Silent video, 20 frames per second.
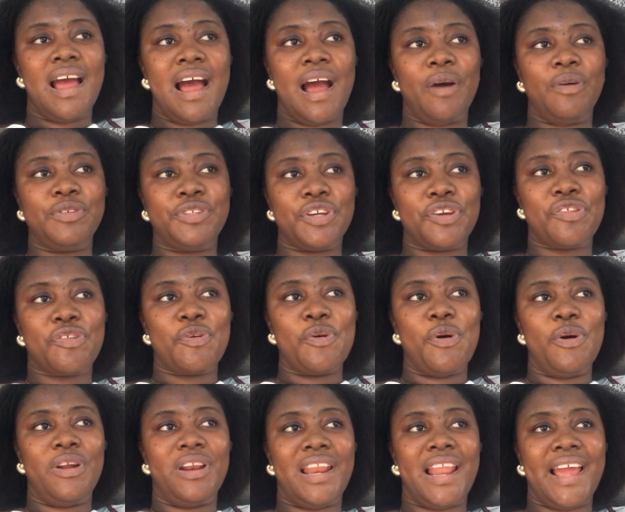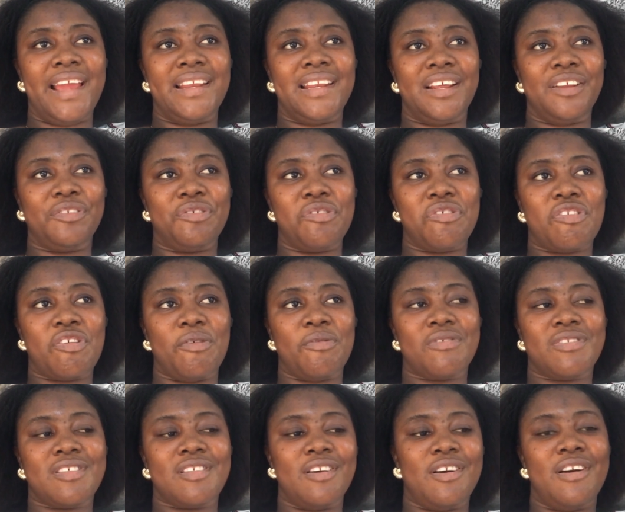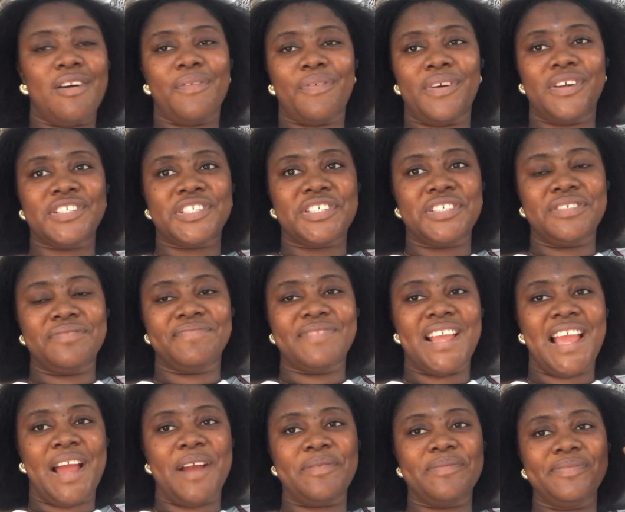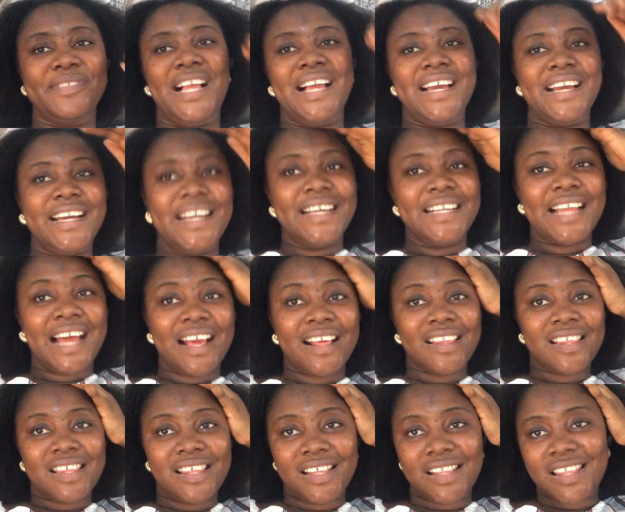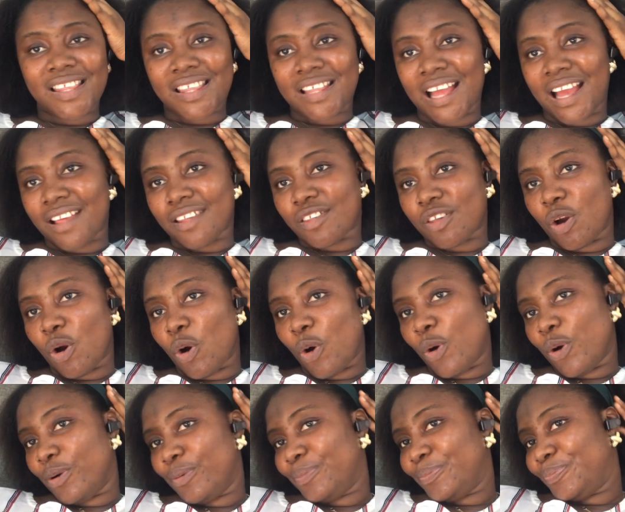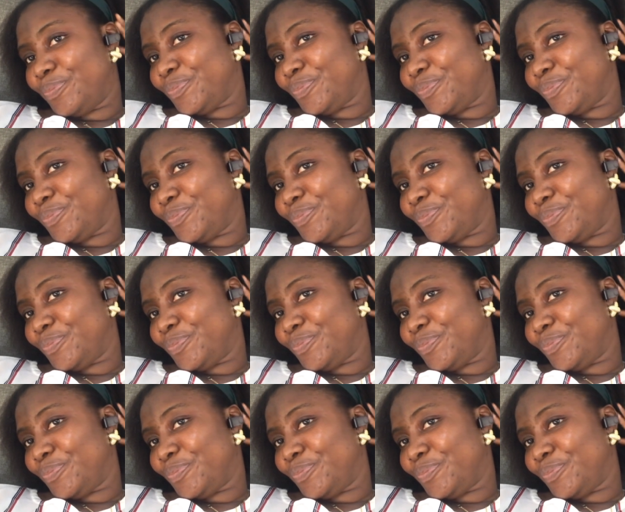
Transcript: I'll just go online and do some stuff and she, yeah, that's it, that's all.